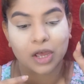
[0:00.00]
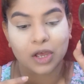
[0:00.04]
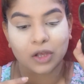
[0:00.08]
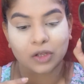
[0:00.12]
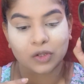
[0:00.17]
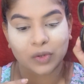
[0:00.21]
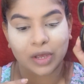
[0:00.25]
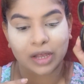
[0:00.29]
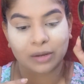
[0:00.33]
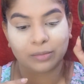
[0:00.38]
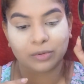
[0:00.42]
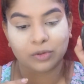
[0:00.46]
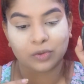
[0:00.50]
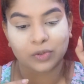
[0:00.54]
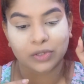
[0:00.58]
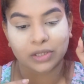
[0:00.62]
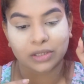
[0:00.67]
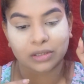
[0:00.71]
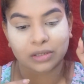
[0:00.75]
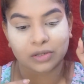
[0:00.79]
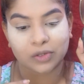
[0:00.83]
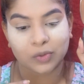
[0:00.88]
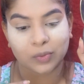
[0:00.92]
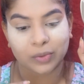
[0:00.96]
So I'll be
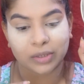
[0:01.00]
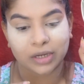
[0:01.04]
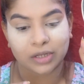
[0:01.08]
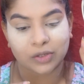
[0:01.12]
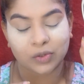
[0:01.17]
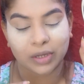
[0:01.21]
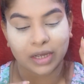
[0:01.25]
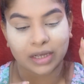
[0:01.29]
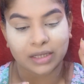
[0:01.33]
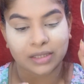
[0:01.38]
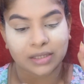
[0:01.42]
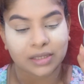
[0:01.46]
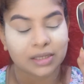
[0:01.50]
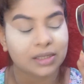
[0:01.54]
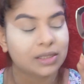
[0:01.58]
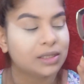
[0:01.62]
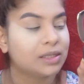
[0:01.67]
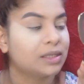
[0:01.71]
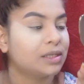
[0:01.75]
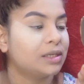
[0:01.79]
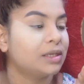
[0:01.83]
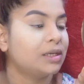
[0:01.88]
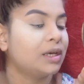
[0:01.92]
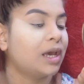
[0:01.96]
using this one, as you guys can
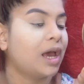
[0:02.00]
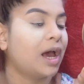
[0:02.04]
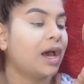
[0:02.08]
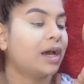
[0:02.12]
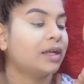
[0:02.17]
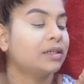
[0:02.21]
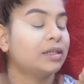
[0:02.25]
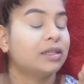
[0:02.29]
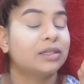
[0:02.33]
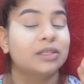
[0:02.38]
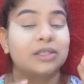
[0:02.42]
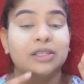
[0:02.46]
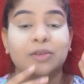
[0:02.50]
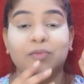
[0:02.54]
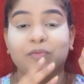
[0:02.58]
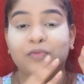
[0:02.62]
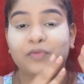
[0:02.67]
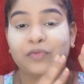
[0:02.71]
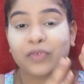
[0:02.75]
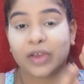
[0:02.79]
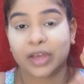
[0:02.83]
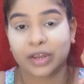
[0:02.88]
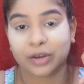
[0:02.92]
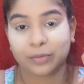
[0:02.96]
see, and it's a
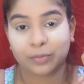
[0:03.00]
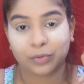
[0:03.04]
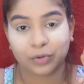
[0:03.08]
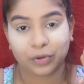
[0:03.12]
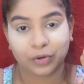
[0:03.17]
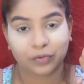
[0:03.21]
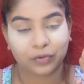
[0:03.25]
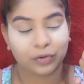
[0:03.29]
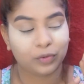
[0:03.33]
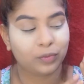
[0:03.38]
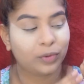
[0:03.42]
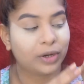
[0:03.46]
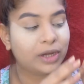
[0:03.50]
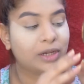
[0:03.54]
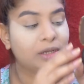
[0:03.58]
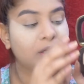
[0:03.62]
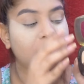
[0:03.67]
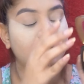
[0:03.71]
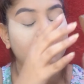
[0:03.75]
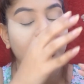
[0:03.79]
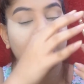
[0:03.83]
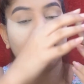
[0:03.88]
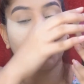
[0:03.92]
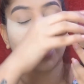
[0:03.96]
very beautiful
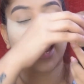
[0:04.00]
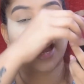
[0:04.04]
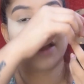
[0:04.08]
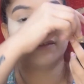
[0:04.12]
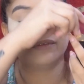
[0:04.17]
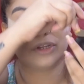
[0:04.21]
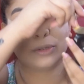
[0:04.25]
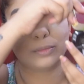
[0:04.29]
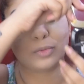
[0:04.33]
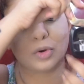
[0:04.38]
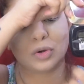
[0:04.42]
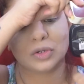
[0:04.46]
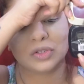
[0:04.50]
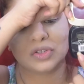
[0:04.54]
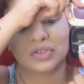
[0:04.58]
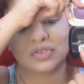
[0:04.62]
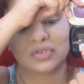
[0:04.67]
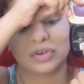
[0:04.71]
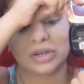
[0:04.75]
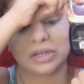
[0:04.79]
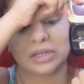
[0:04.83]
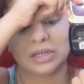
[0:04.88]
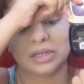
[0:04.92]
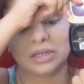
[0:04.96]
one. They have
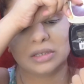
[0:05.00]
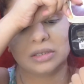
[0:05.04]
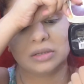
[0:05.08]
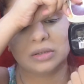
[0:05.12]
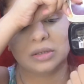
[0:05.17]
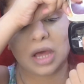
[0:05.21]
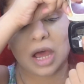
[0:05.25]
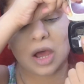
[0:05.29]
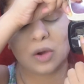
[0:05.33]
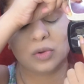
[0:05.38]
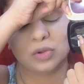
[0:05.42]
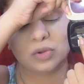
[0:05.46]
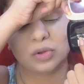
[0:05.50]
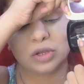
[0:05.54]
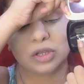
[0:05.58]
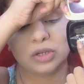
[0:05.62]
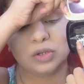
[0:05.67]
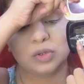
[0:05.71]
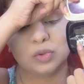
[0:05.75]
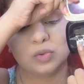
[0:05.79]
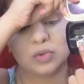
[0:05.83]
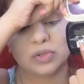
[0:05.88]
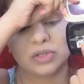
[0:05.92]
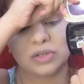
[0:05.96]
demonstrated how you can
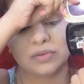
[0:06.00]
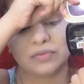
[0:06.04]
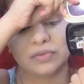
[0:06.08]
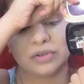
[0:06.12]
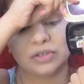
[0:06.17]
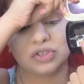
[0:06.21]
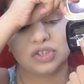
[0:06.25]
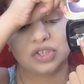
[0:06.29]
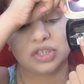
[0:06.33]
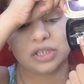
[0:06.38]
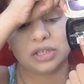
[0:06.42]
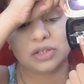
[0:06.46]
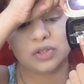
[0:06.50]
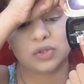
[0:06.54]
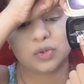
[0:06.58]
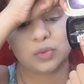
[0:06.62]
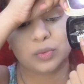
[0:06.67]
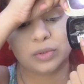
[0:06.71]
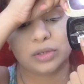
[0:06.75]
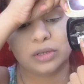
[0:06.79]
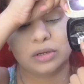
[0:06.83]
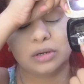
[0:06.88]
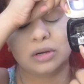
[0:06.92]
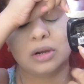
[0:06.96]
use different shades
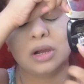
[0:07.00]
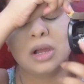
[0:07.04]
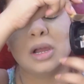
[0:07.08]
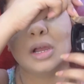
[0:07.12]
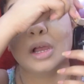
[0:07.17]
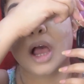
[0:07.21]
over here.